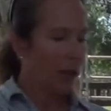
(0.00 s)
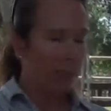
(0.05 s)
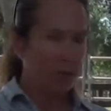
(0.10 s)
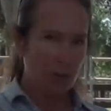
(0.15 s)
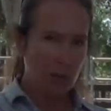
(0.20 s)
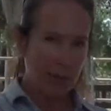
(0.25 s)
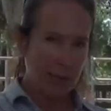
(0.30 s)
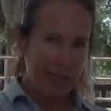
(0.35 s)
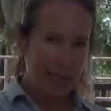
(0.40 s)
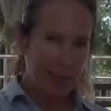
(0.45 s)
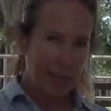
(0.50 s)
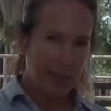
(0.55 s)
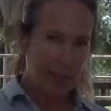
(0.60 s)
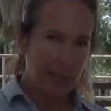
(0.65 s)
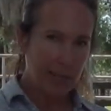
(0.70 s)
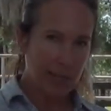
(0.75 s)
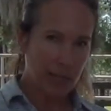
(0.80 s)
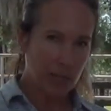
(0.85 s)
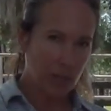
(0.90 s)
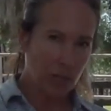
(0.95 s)
you can see the
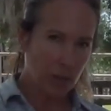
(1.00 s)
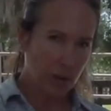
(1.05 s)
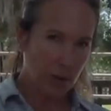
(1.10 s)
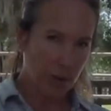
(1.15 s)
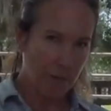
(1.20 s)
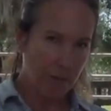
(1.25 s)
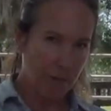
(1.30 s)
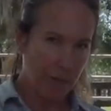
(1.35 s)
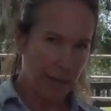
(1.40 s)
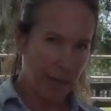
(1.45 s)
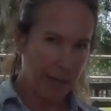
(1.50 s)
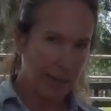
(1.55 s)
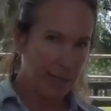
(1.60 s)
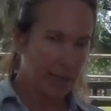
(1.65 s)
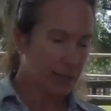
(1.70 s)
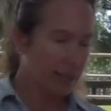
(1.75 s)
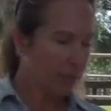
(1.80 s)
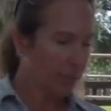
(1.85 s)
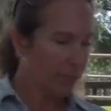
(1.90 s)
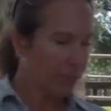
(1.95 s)
dish in her
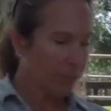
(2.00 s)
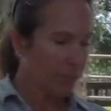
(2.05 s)
face,